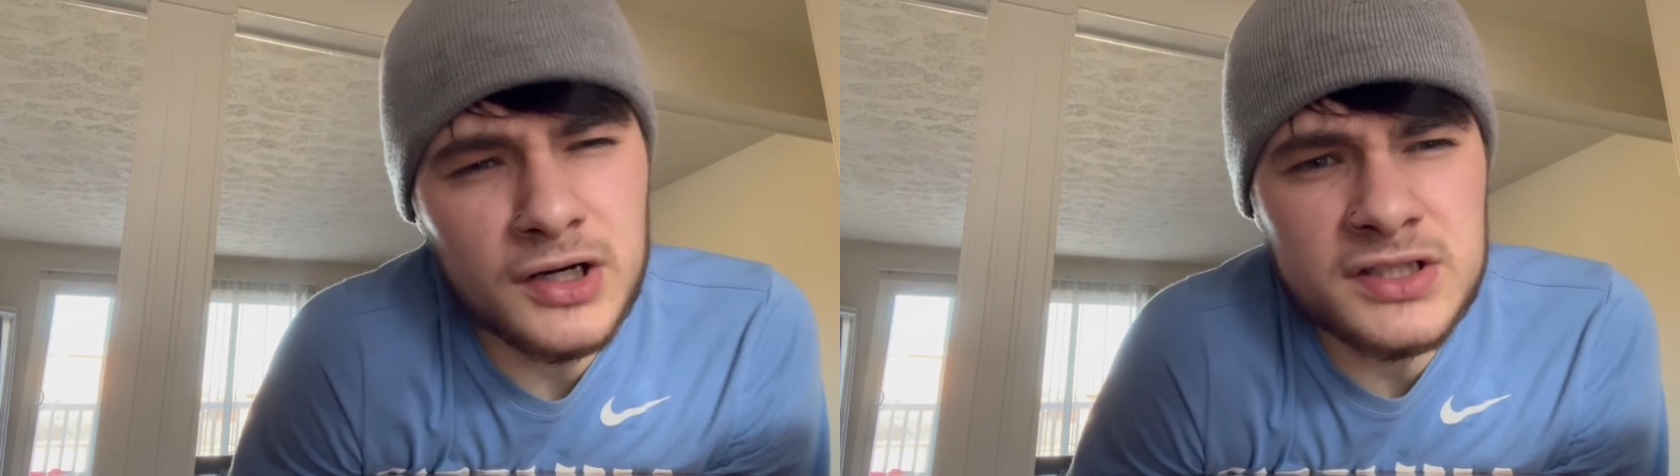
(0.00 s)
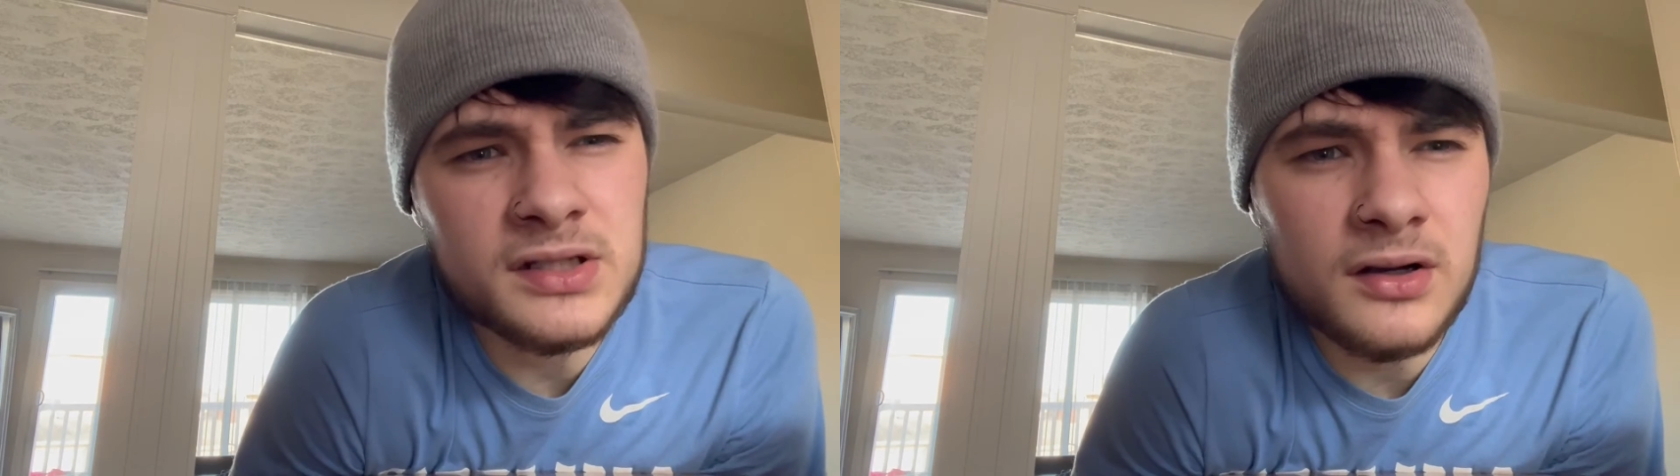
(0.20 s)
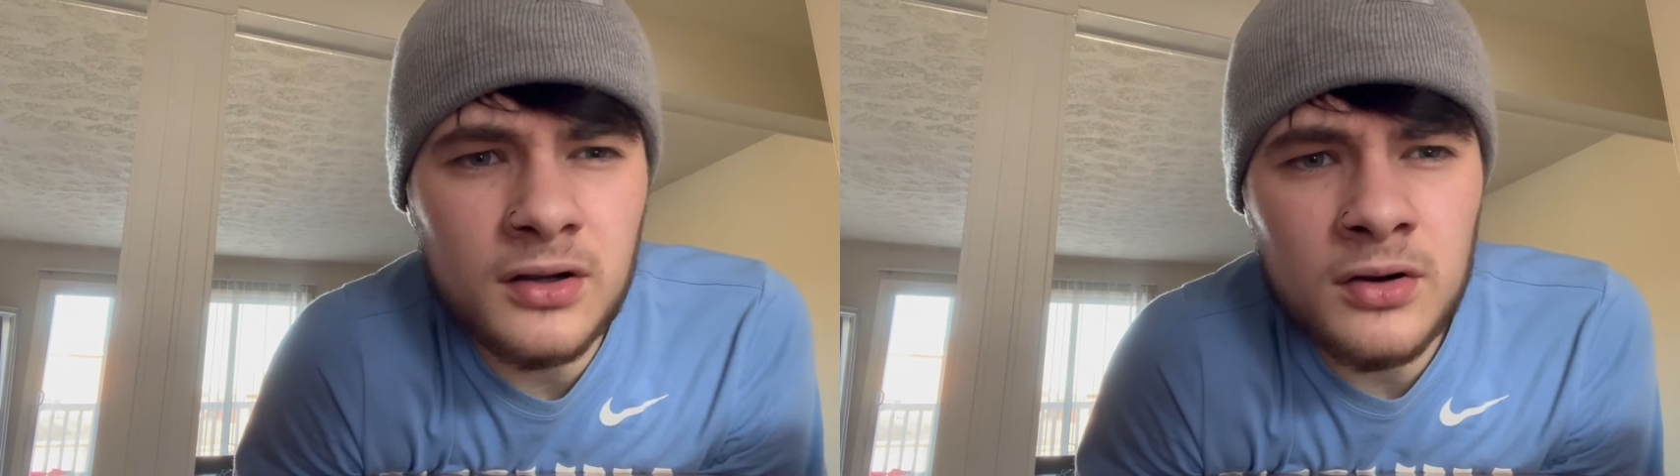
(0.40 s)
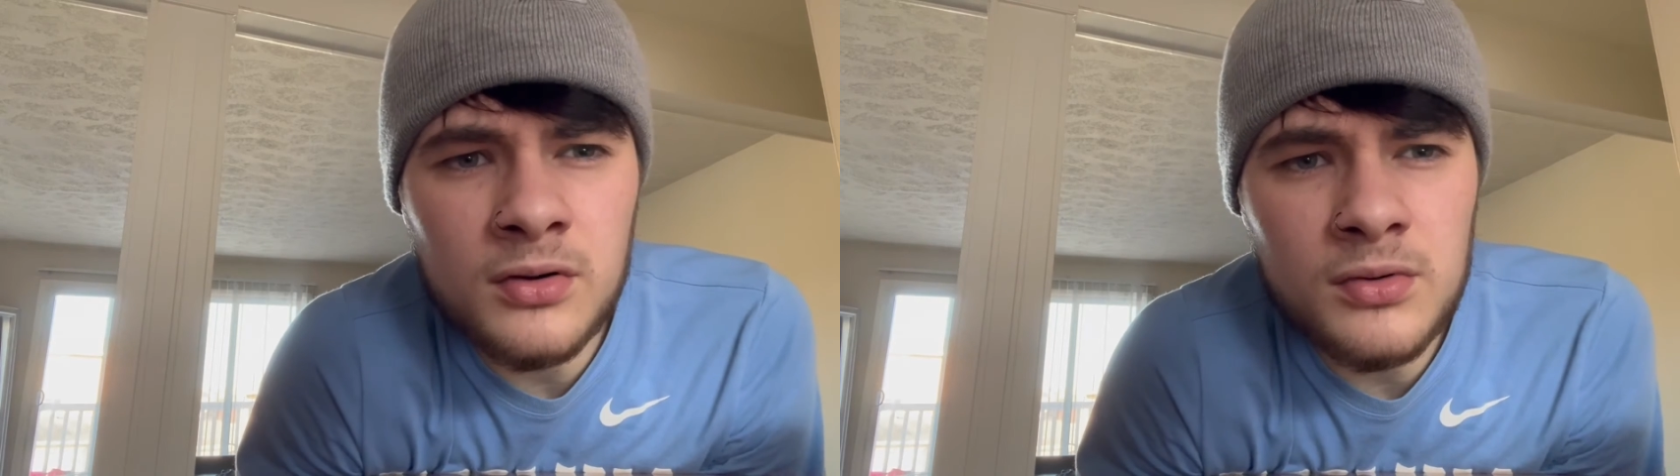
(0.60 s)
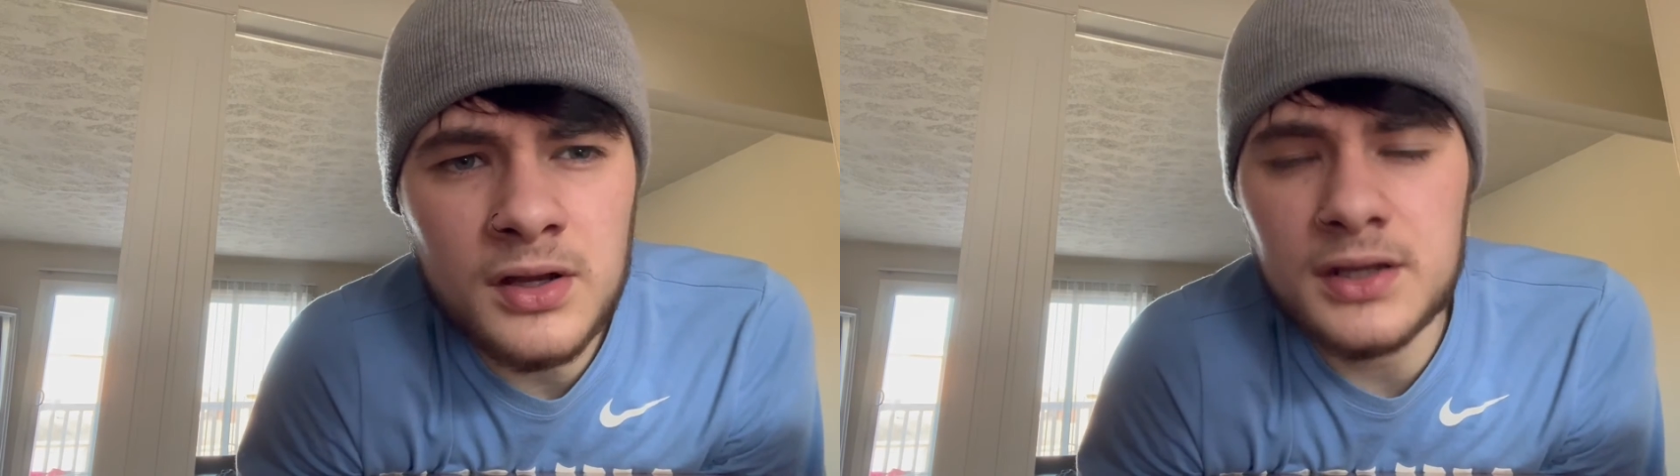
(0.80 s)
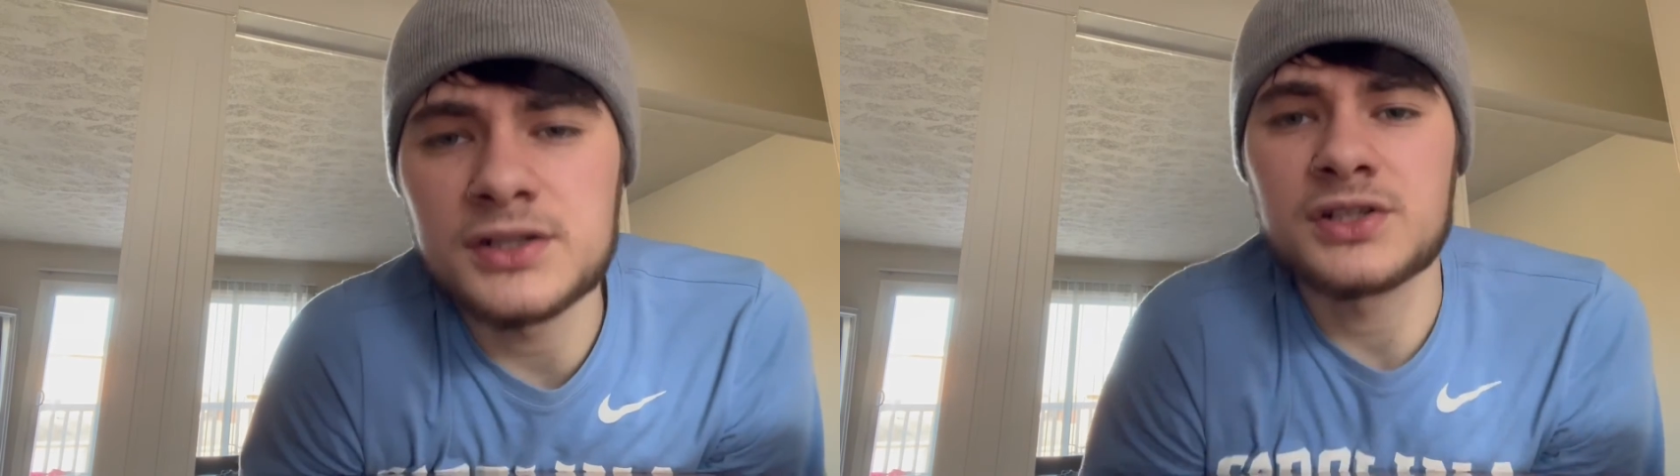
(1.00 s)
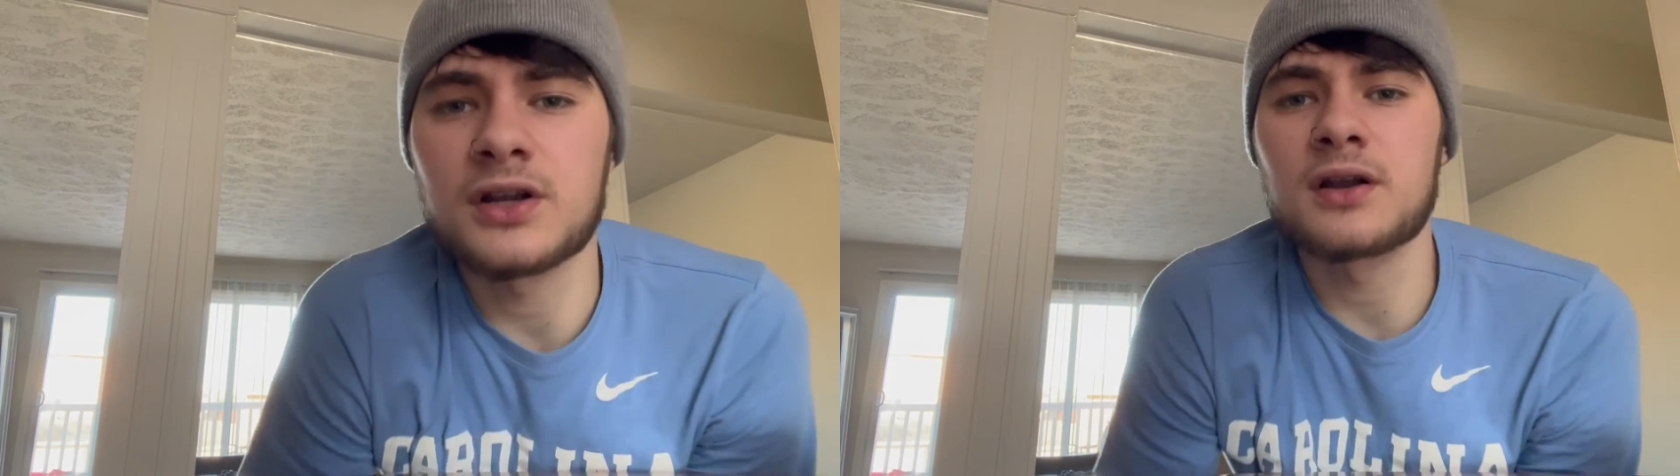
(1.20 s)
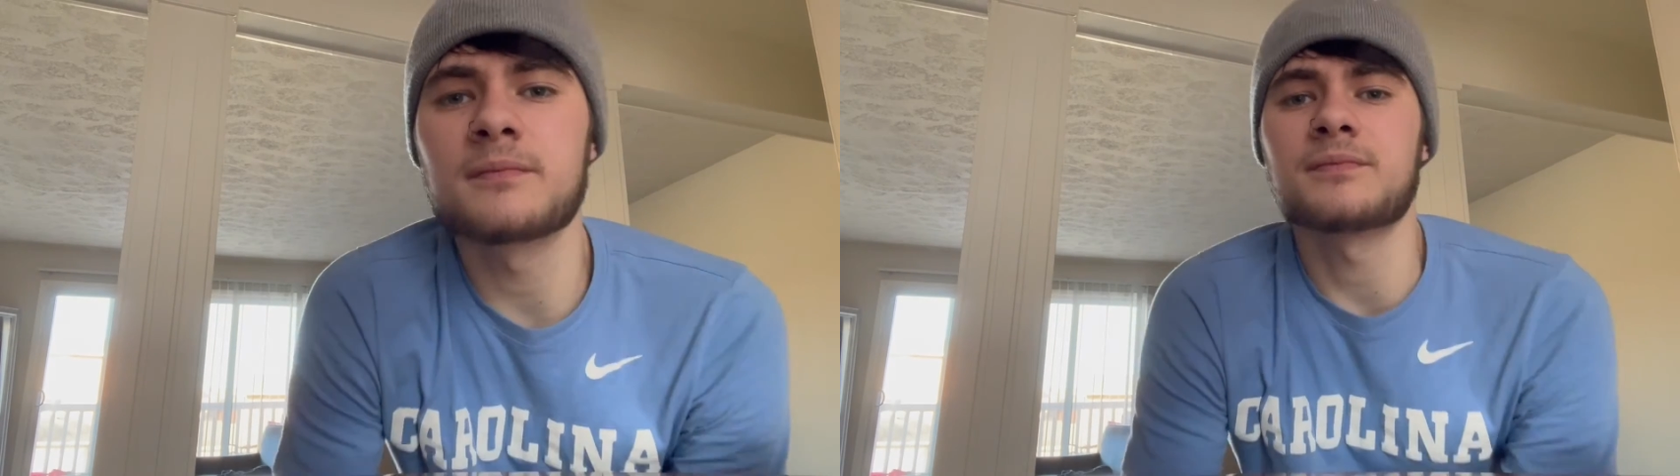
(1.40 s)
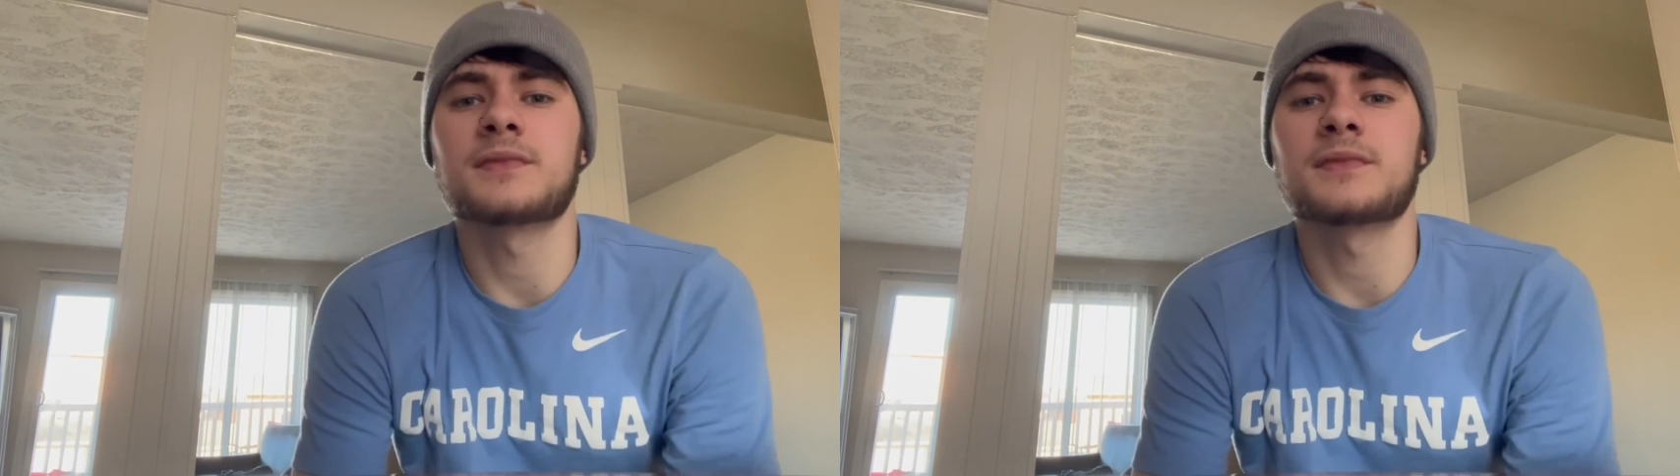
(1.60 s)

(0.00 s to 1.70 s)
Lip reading: circle will get a shirt